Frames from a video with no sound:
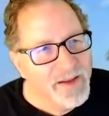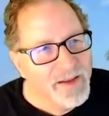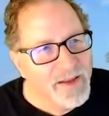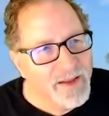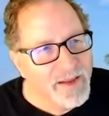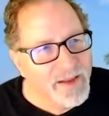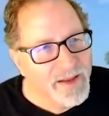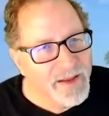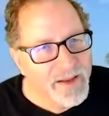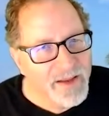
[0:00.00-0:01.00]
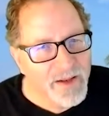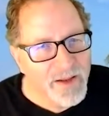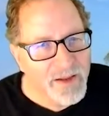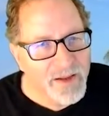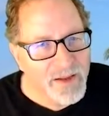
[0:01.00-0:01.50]
They, they, they,
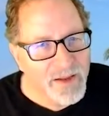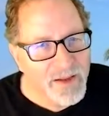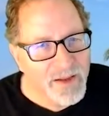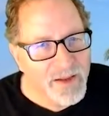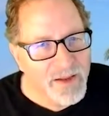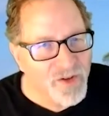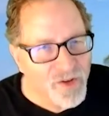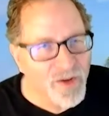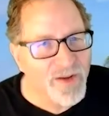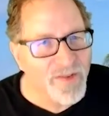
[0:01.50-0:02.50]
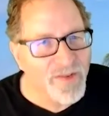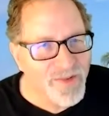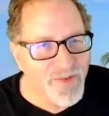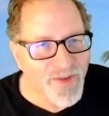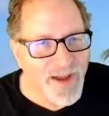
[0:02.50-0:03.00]
they, they can't trust
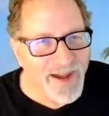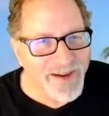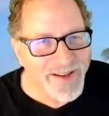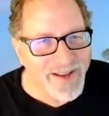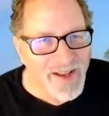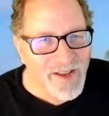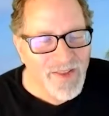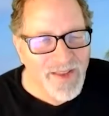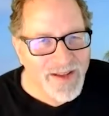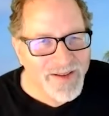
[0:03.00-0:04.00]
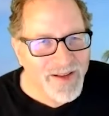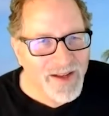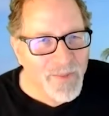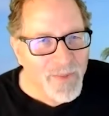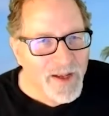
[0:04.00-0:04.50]
the fact that uh,